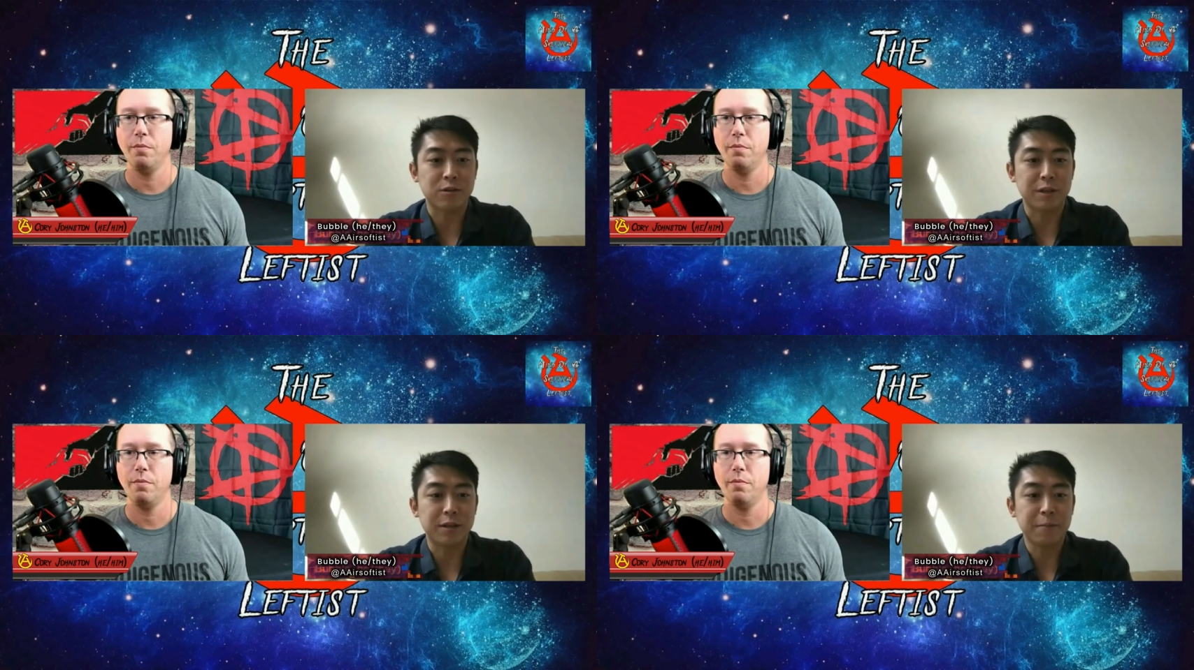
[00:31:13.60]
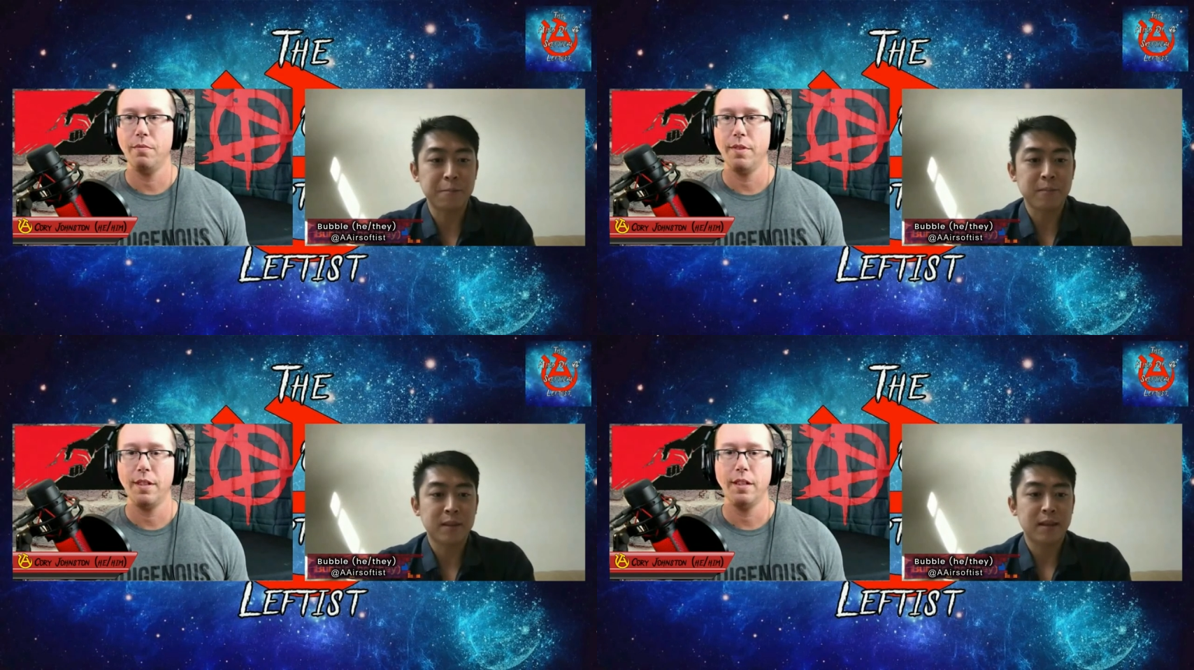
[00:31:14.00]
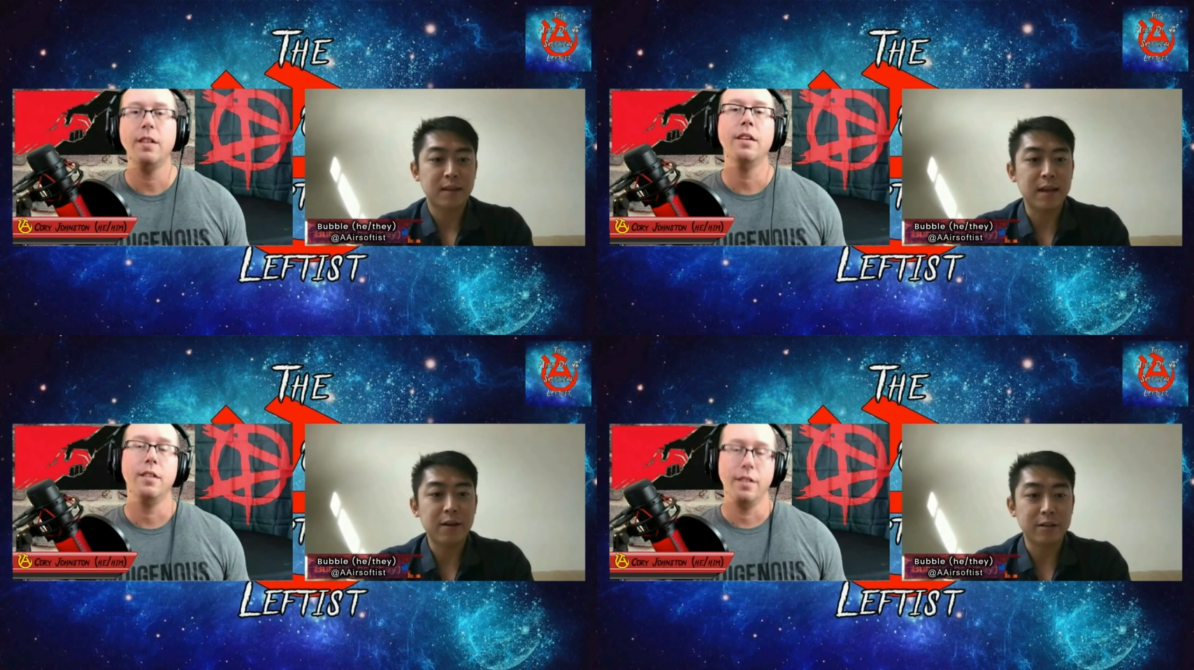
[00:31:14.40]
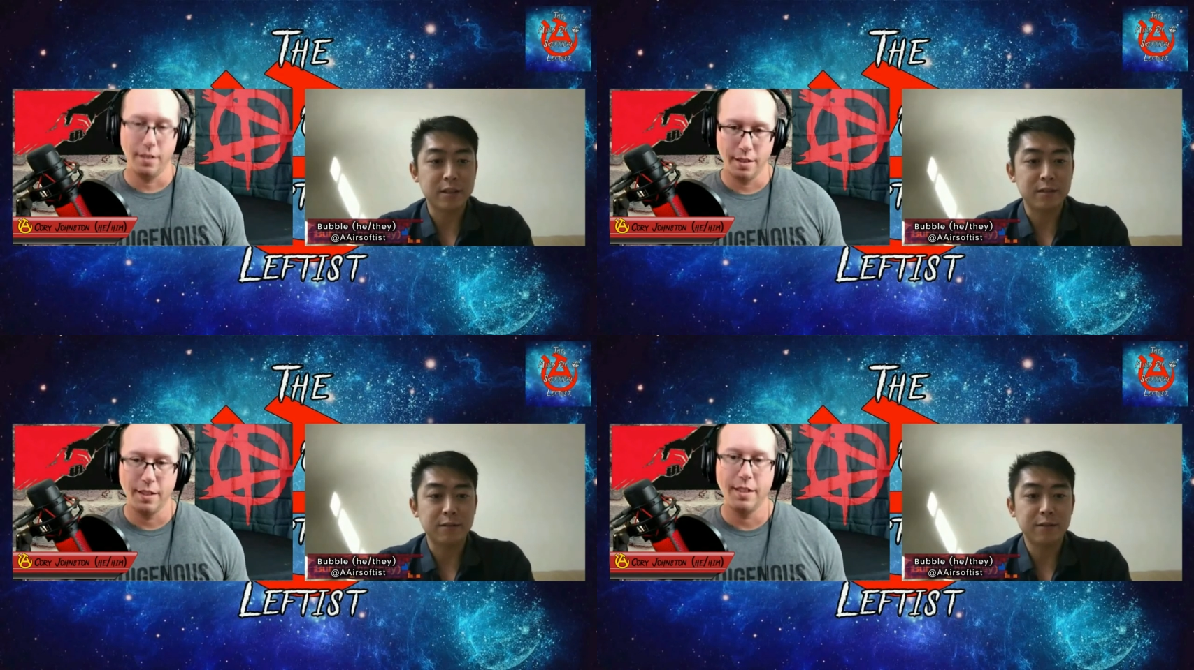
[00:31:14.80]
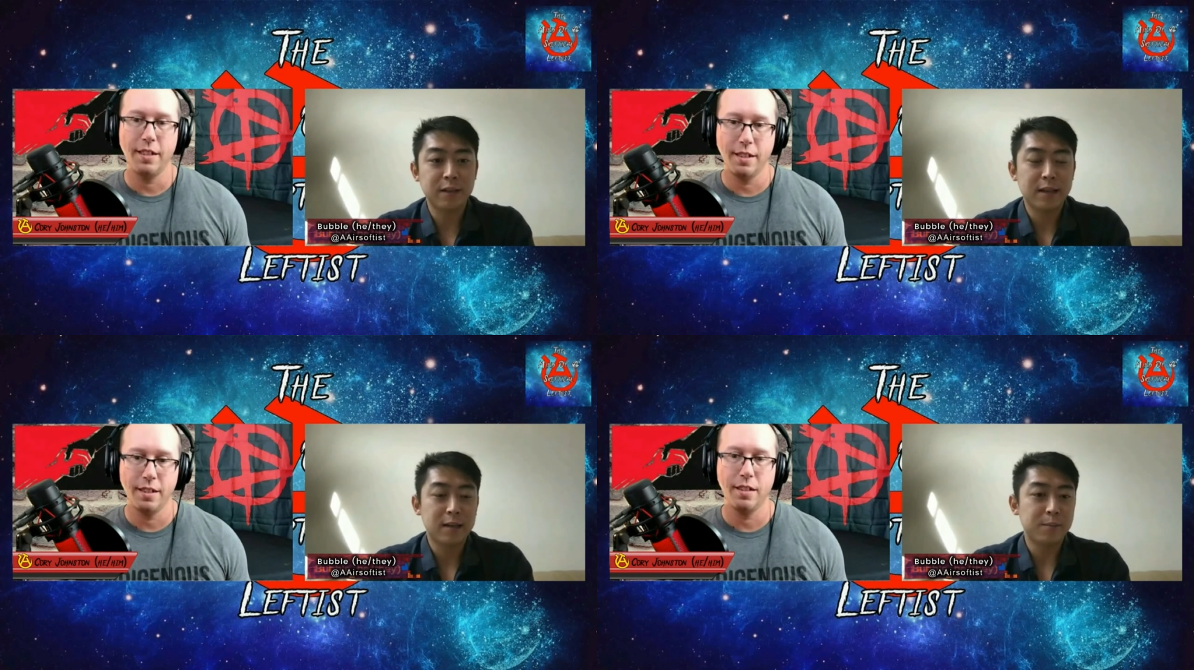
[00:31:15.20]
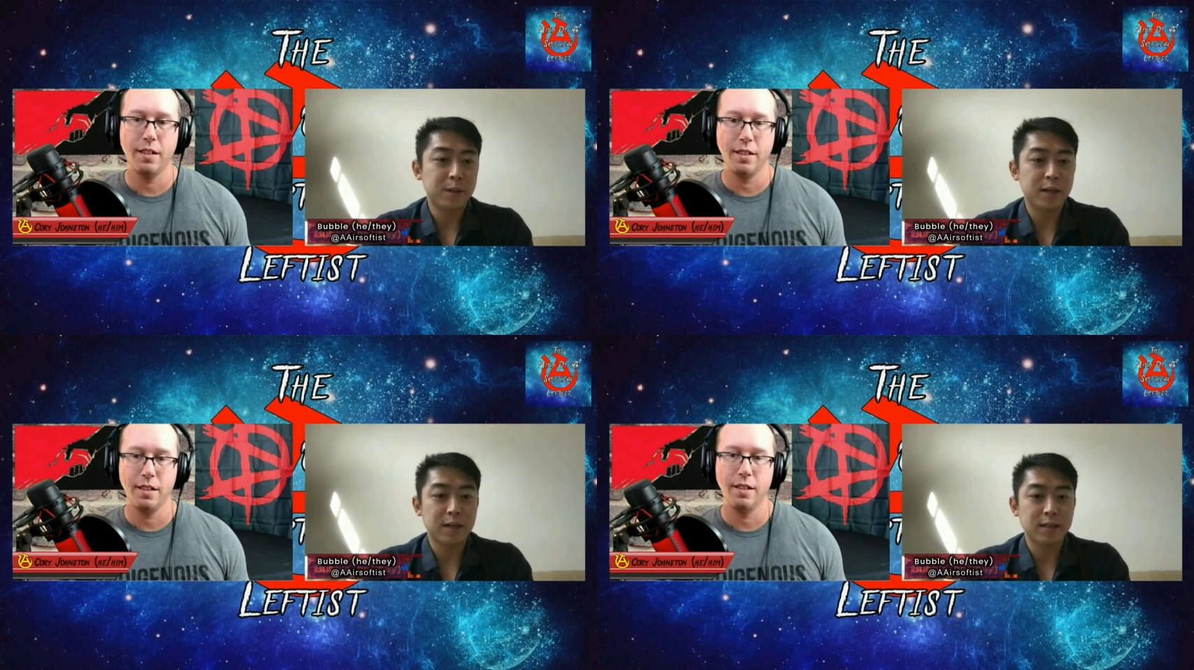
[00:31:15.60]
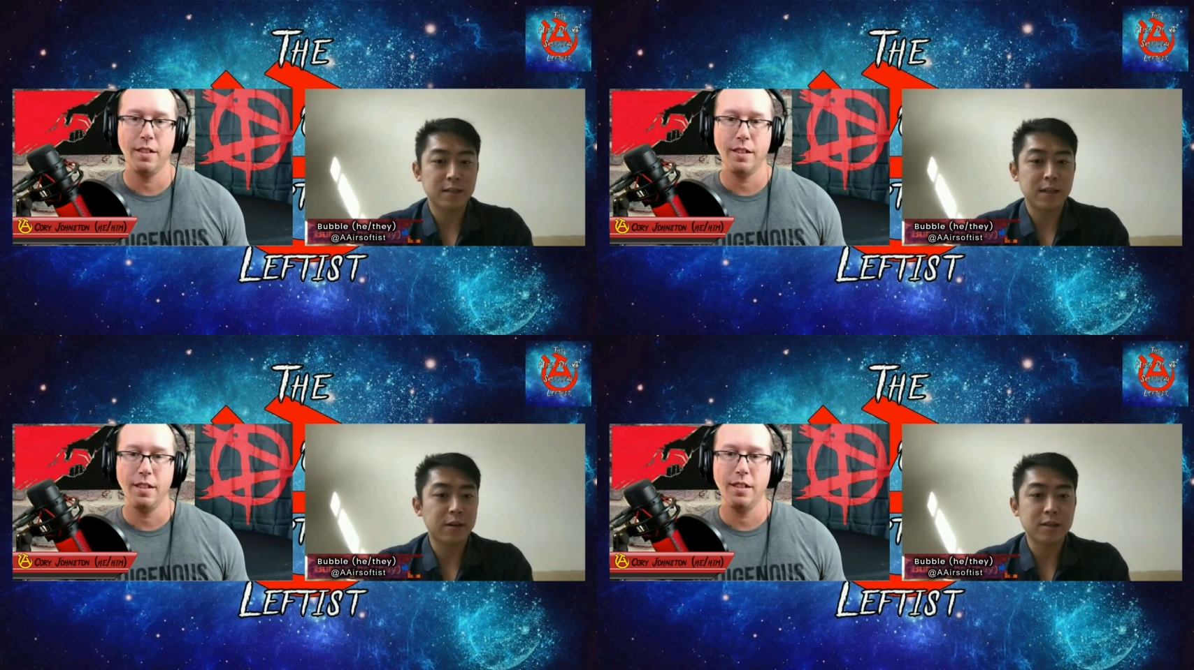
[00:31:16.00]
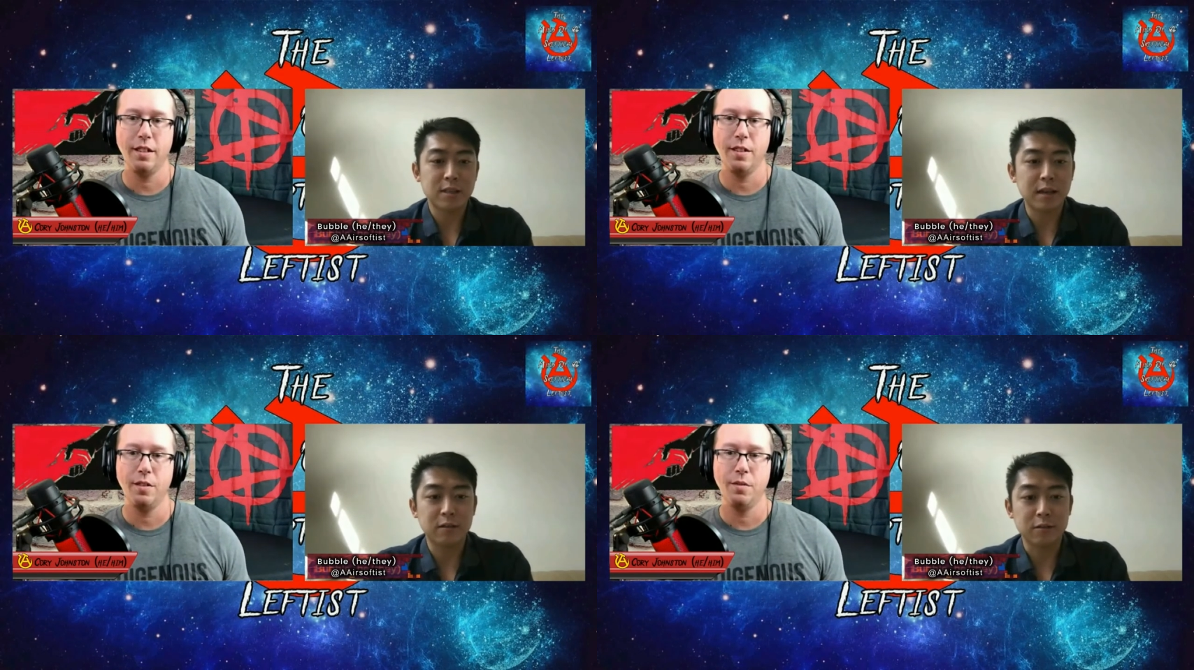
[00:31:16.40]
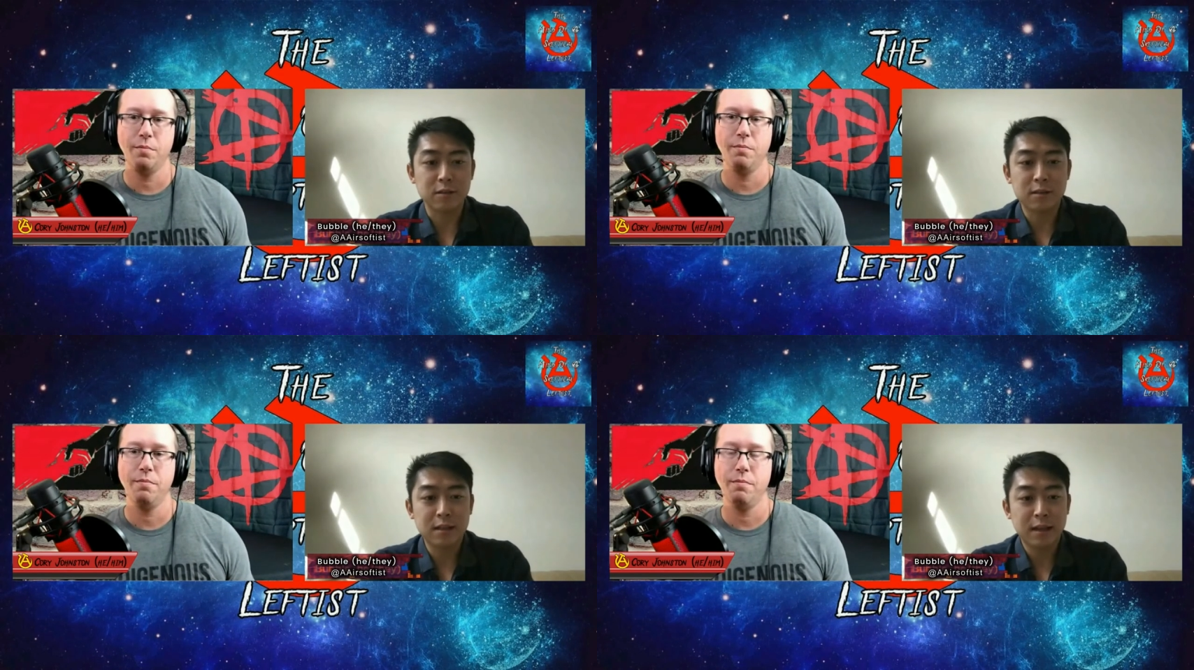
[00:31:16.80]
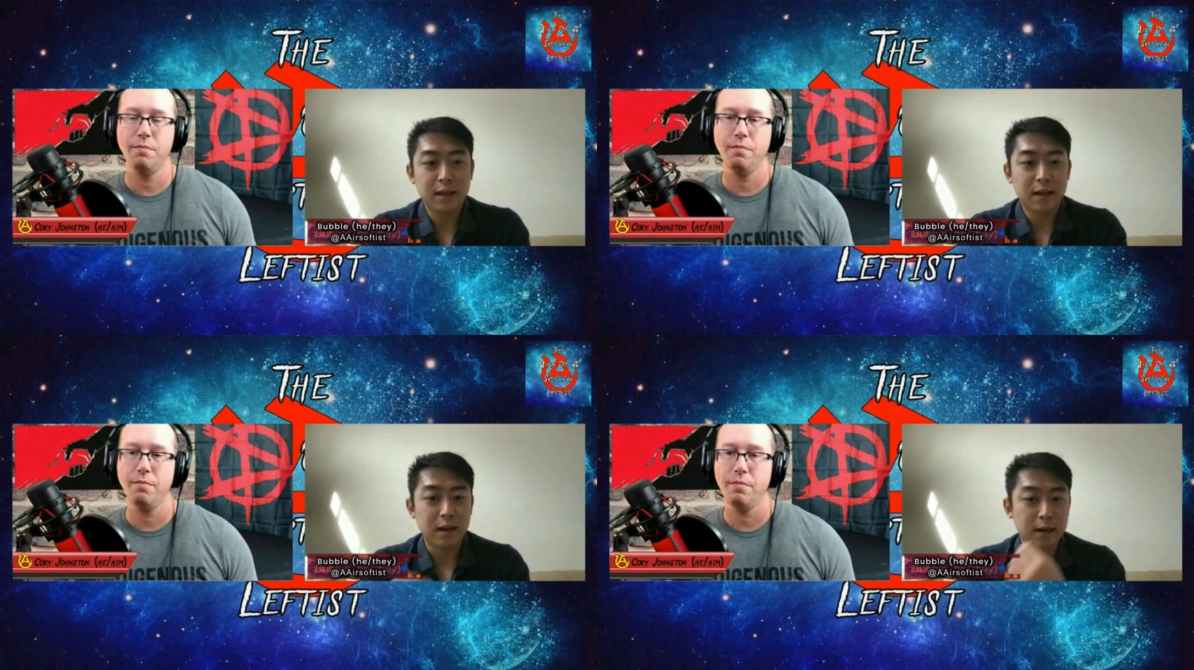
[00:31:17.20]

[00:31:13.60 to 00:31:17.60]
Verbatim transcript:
Speaker 1: of history narrative because there are cycles.